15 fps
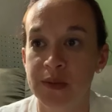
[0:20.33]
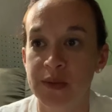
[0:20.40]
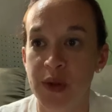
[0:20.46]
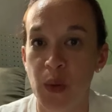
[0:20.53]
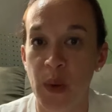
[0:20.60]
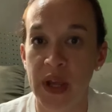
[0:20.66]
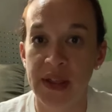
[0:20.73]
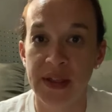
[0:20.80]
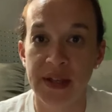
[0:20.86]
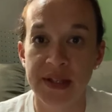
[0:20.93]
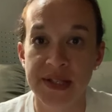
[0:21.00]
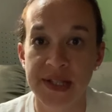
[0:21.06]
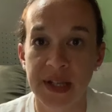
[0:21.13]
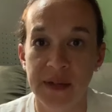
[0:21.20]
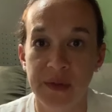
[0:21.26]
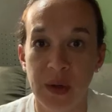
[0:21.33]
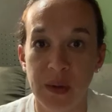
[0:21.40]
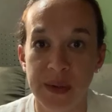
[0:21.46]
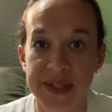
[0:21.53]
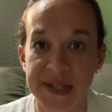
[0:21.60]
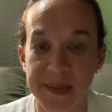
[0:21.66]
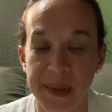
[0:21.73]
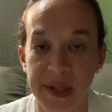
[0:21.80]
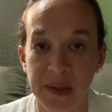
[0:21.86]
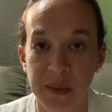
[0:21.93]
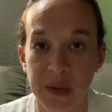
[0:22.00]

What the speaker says: the way things have always been,